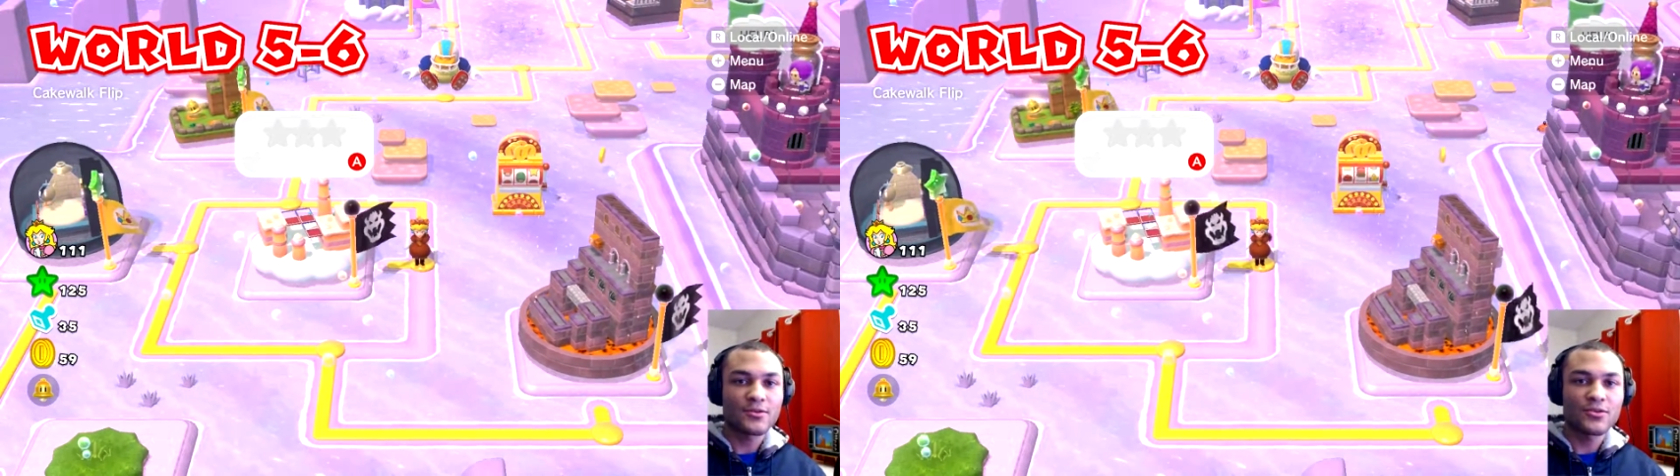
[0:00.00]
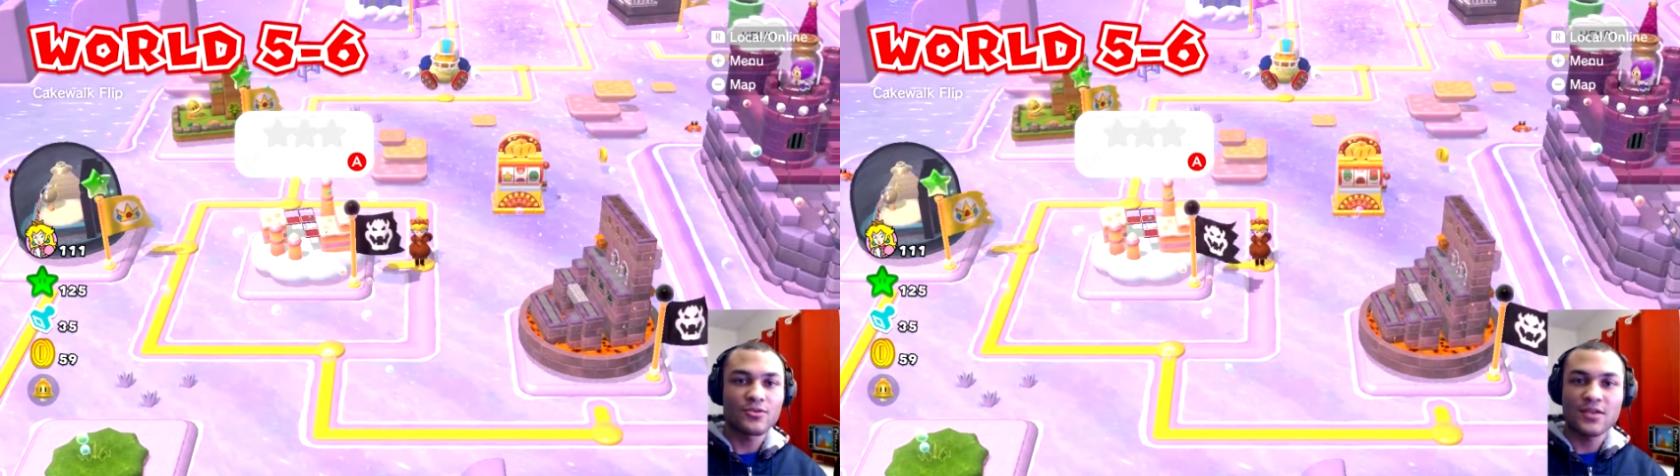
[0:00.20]

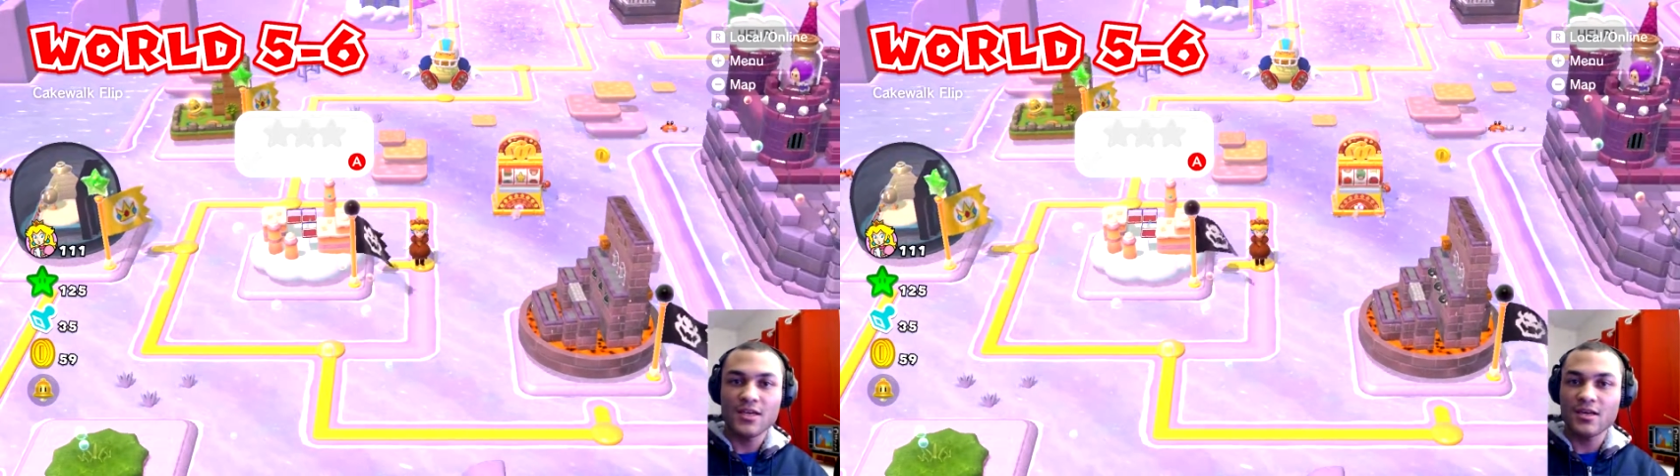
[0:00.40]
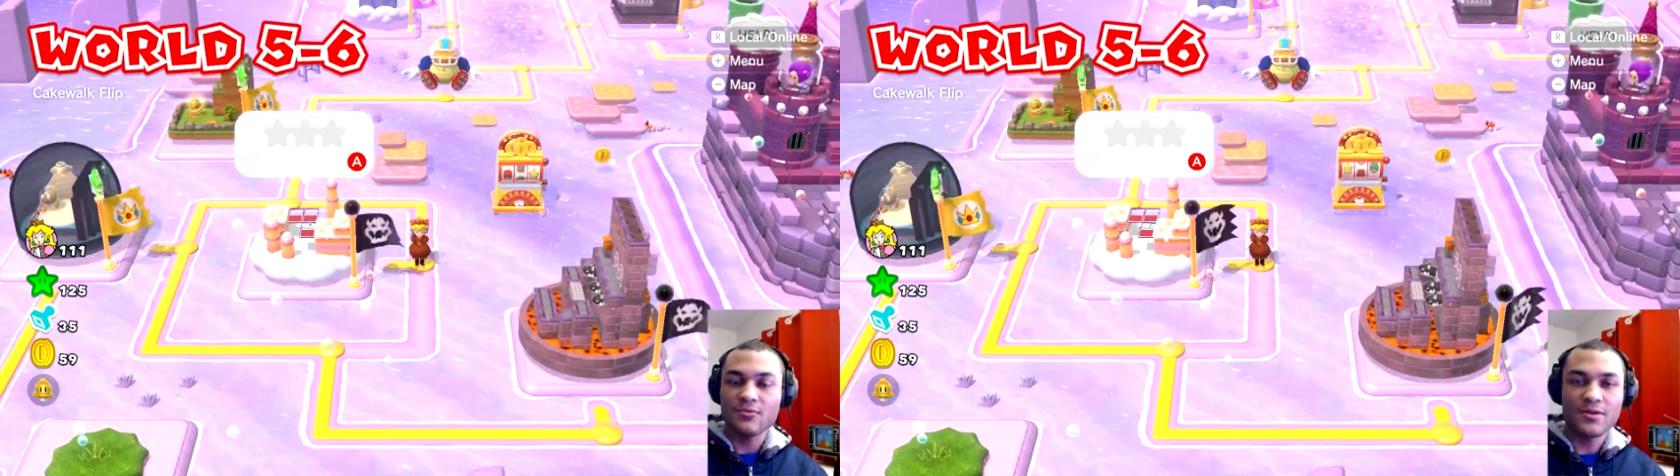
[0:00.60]
we're going to do
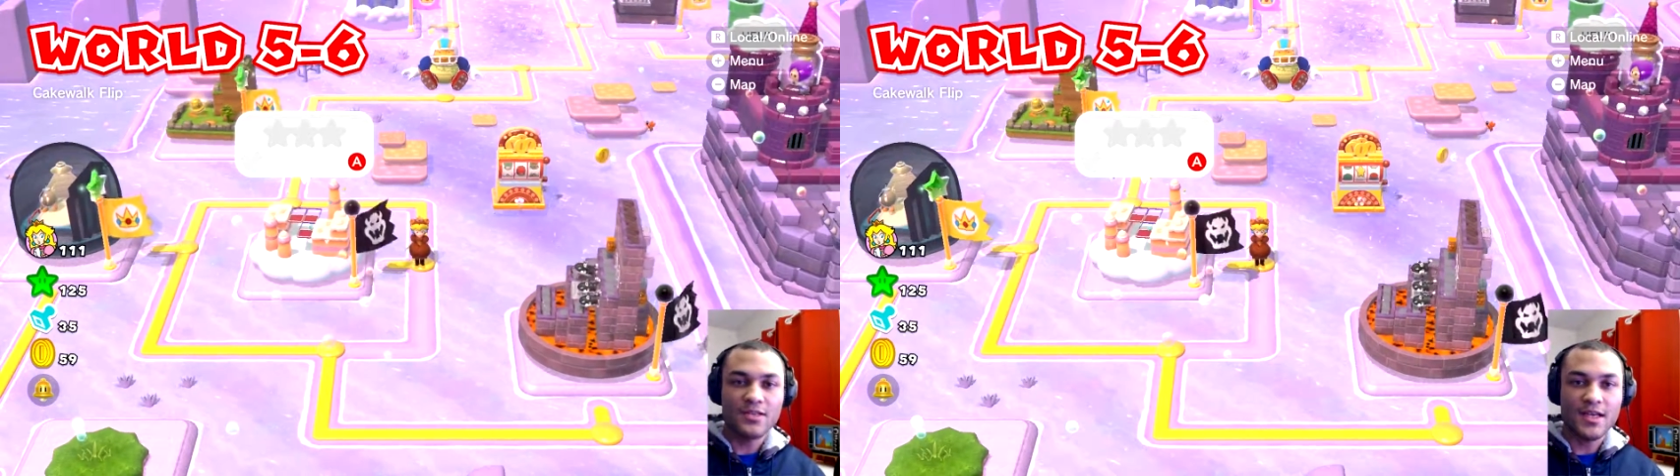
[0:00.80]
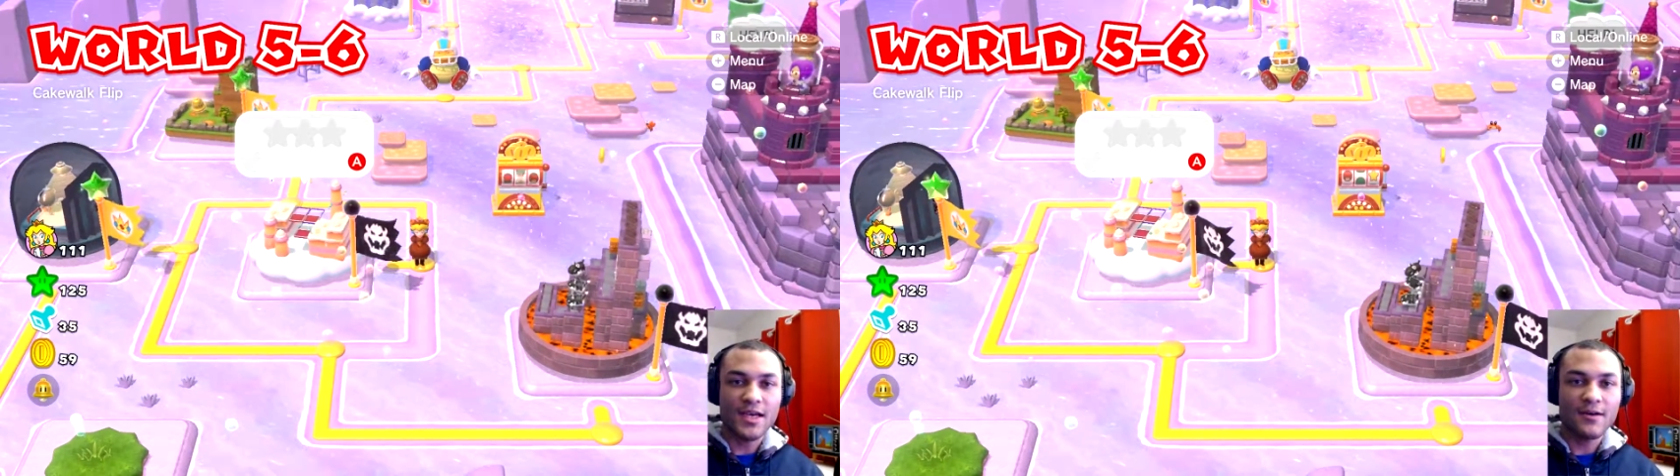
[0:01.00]
the
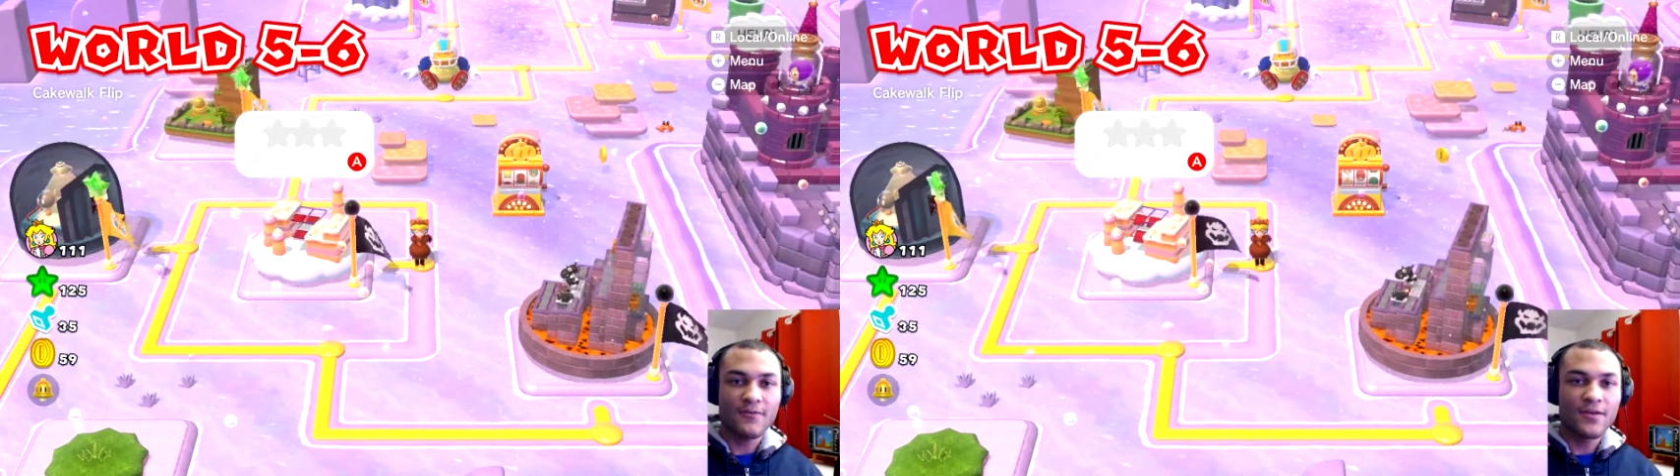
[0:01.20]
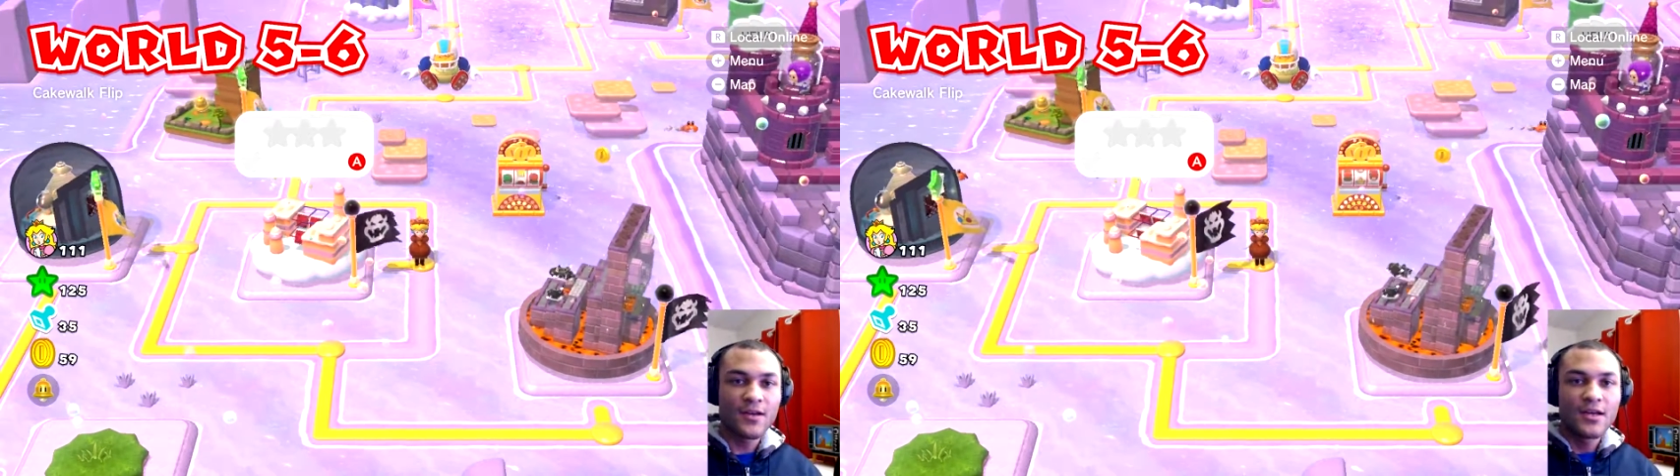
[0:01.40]
rest of the half.